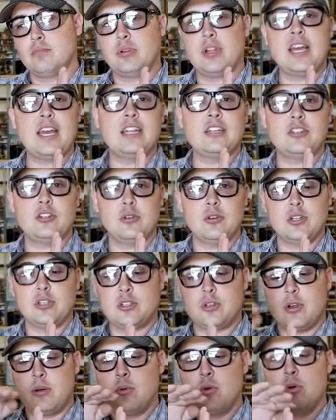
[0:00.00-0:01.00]
plane to it.
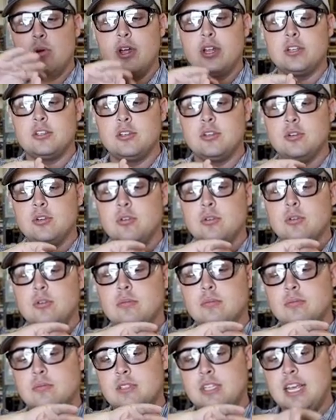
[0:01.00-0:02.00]
So I'm going to
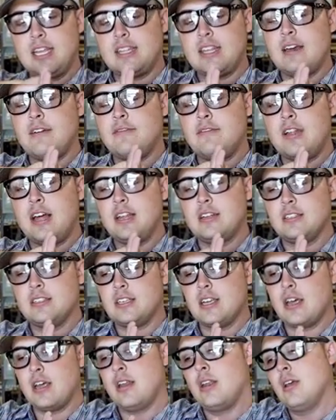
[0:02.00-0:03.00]
take that flattened
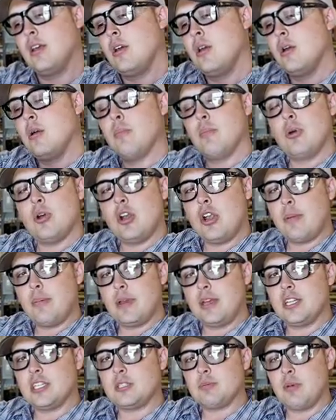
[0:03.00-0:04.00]
side, put it up
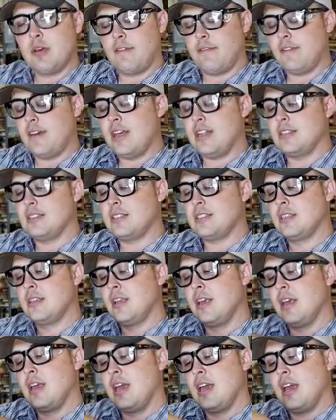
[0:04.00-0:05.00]
against my fence,
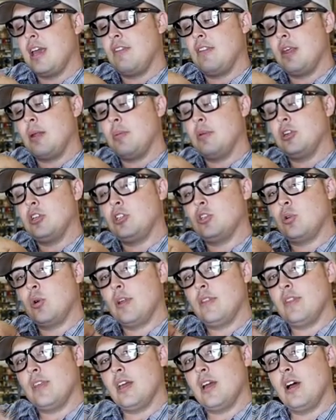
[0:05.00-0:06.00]
and then I'm gonna
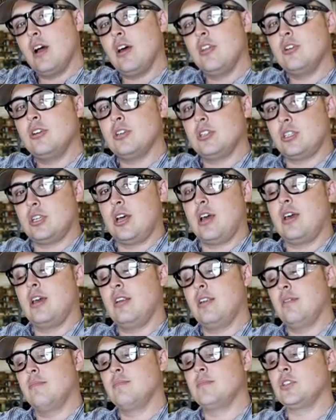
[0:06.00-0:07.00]
joint the other
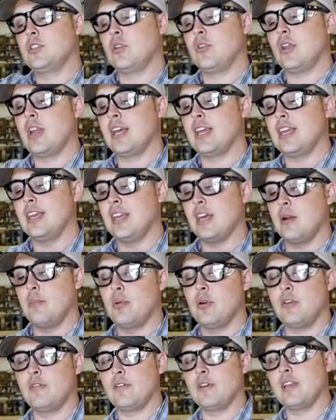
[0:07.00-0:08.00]
side so that I can get a
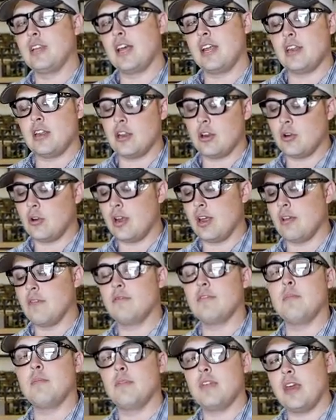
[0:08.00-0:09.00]
perfect 90 degree.
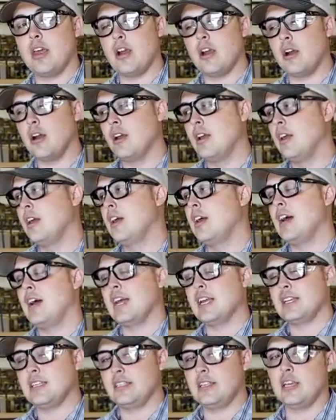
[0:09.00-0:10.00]
From there,
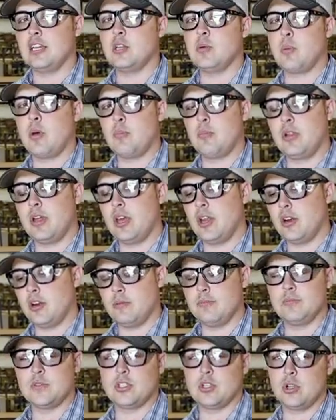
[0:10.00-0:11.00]
I can take it to my
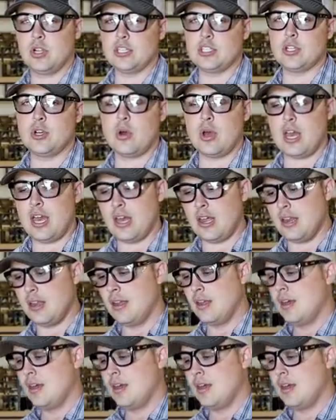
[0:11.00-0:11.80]
planer. So let's go ahead.